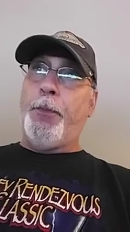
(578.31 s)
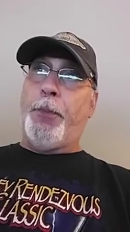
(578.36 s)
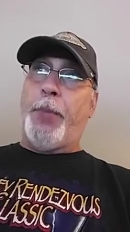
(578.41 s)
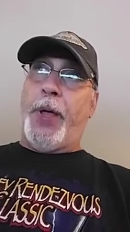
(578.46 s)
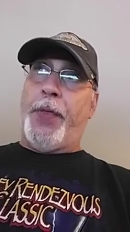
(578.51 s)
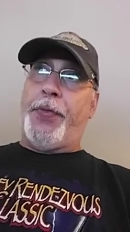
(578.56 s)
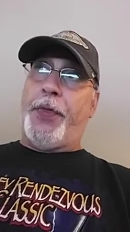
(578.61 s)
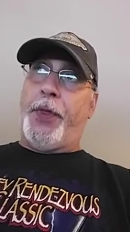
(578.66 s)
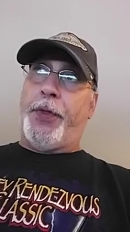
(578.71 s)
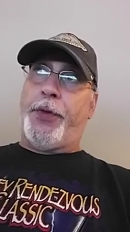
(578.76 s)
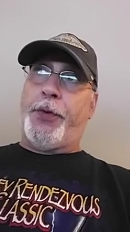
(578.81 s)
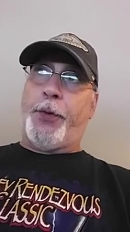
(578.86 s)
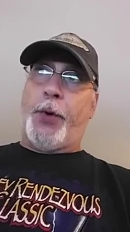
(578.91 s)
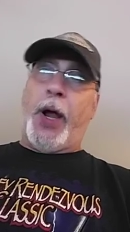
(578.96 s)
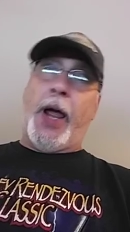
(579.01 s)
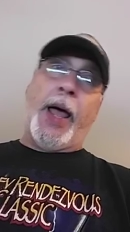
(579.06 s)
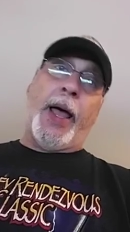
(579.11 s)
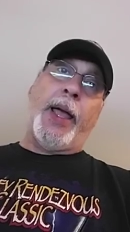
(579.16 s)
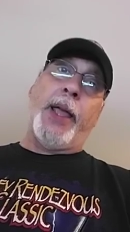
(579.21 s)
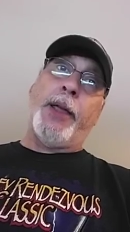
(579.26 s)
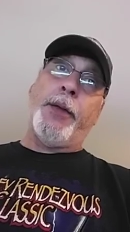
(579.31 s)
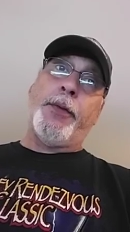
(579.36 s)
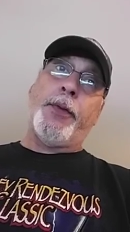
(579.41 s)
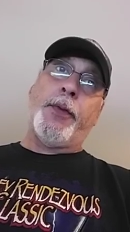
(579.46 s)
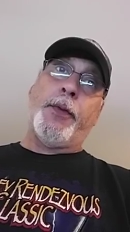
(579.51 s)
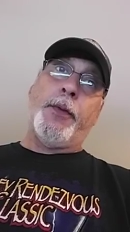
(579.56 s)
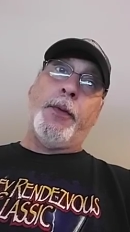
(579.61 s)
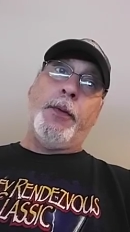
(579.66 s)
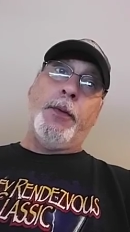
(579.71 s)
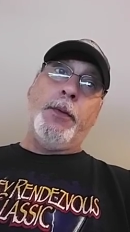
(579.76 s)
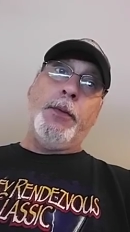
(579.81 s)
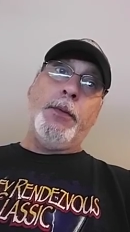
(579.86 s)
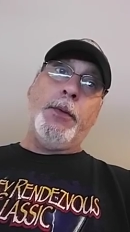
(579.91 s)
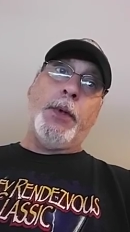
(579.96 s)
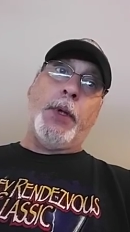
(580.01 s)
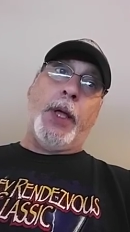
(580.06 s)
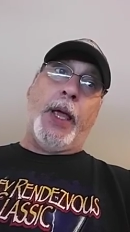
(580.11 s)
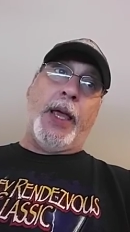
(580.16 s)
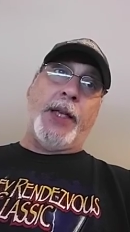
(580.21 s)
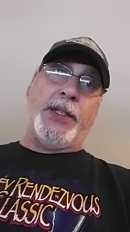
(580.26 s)
But the Thrive
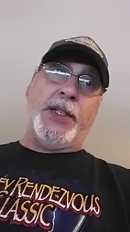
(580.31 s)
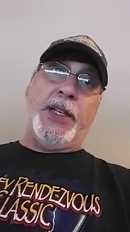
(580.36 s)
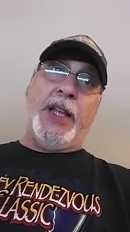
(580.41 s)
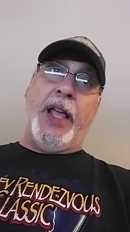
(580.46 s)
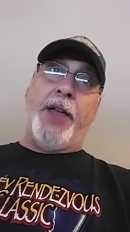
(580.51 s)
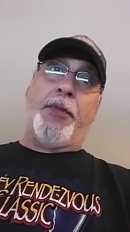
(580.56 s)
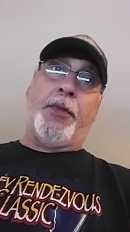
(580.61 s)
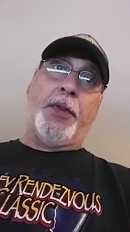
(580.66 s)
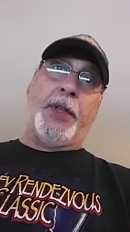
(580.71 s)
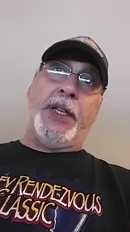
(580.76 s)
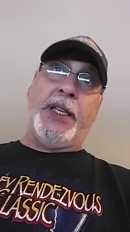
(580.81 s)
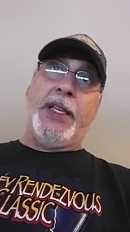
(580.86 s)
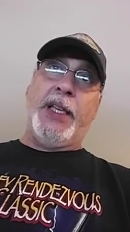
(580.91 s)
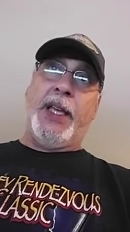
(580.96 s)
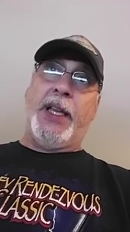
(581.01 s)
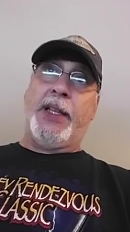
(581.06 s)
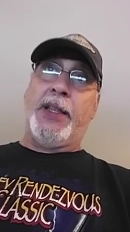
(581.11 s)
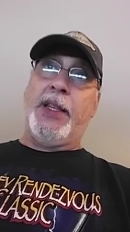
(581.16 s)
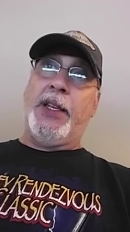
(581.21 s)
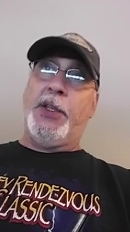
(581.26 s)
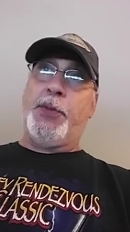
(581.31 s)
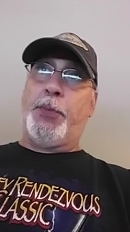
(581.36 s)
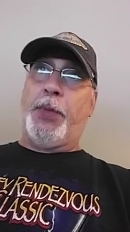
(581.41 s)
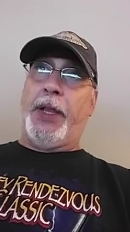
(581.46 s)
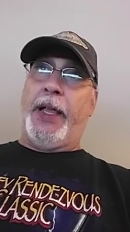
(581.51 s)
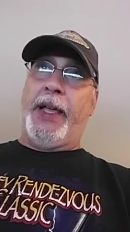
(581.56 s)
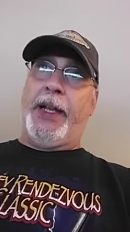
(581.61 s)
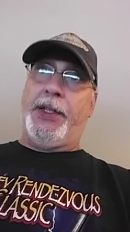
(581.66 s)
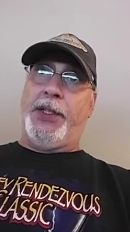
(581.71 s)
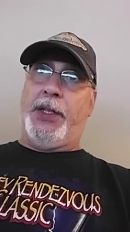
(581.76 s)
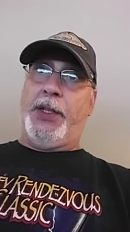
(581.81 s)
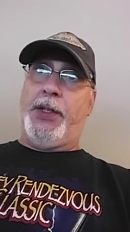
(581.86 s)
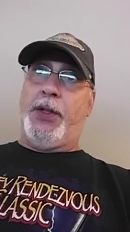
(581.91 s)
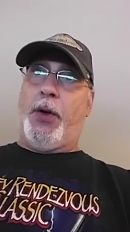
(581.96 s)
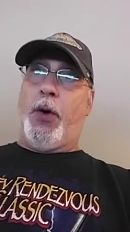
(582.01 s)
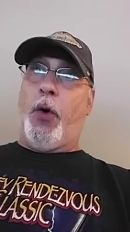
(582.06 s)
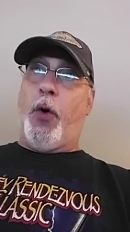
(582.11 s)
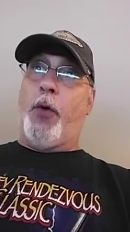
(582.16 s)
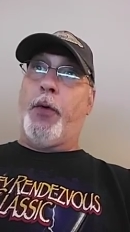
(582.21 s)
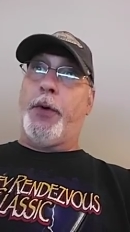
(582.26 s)
has definitely kicked these plants into
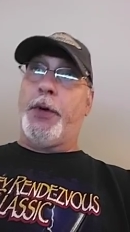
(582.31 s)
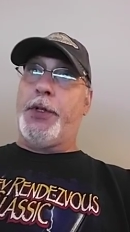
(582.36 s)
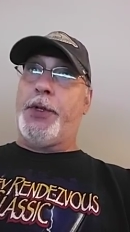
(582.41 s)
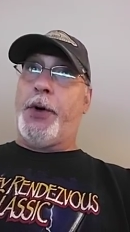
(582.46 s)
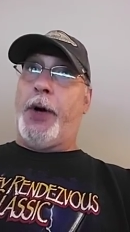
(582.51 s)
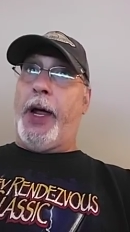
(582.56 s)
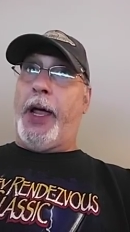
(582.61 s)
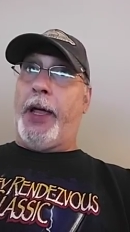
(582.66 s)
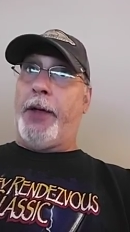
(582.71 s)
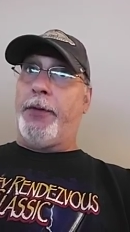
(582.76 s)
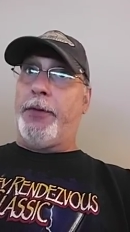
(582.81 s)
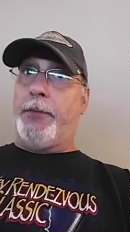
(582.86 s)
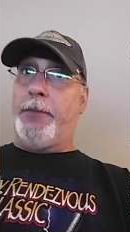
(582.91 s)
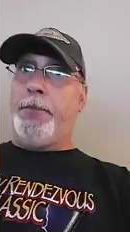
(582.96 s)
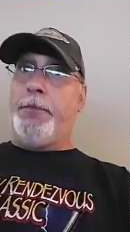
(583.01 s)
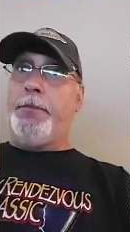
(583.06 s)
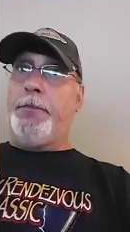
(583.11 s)
overdrive